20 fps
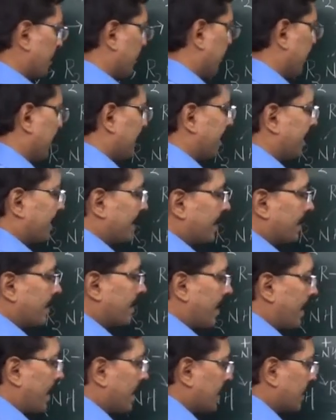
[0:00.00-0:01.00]
we get a
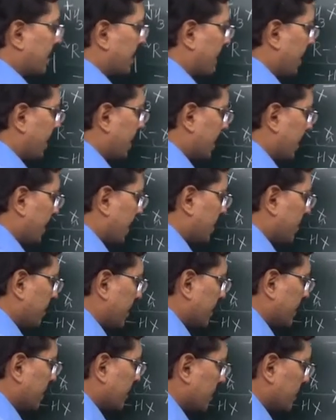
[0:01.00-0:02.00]
triethyl
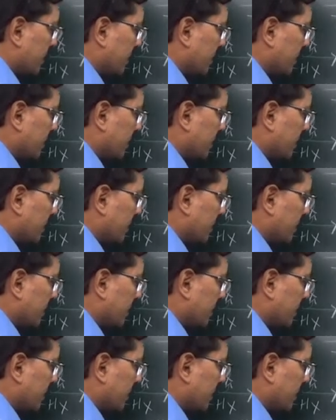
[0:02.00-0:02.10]
amine.